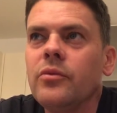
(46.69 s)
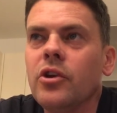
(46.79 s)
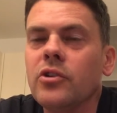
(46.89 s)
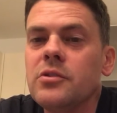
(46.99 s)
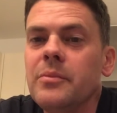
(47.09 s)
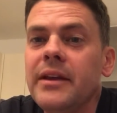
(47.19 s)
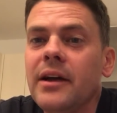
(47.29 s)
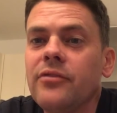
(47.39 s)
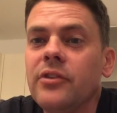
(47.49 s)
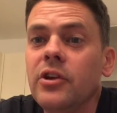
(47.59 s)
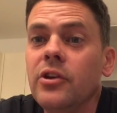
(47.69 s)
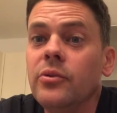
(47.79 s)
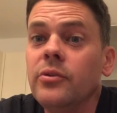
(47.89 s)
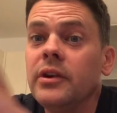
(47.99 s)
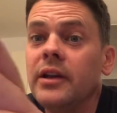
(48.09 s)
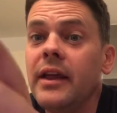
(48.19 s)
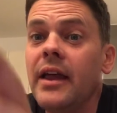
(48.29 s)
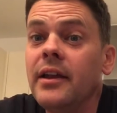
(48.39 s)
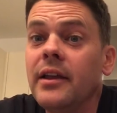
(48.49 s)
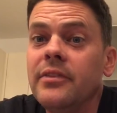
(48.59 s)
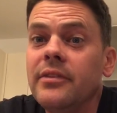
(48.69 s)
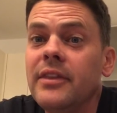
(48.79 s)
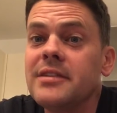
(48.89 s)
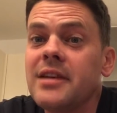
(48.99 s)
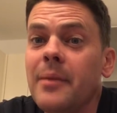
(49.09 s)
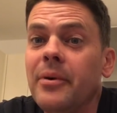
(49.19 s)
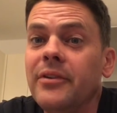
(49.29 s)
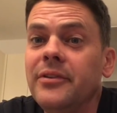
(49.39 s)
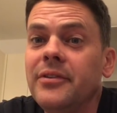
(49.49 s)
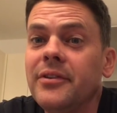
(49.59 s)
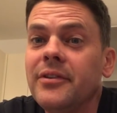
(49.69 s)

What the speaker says: Got to mid-afternoon and then this happened.